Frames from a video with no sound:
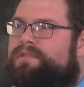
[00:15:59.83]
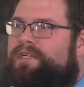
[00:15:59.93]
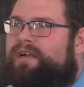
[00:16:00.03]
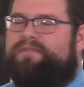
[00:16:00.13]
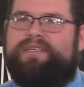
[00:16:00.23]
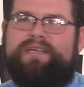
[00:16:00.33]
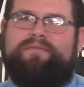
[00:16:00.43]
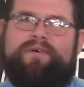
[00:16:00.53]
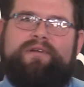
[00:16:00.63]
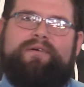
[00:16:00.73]
You ever sit and
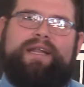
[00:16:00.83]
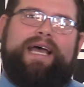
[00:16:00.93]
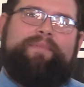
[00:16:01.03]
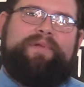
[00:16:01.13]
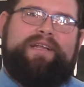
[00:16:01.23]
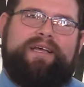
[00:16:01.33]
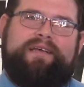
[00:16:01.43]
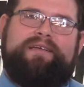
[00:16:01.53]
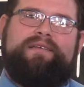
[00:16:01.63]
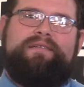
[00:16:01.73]
wonder what happened
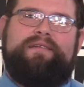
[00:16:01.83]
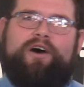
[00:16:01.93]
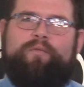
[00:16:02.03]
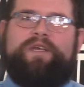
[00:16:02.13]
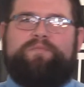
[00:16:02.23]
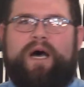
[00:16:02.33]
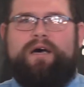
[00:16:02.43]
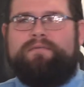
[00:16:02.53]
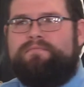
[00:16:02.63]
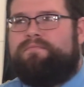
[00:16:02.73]
to Opie's
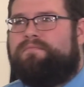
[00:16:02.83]
mom?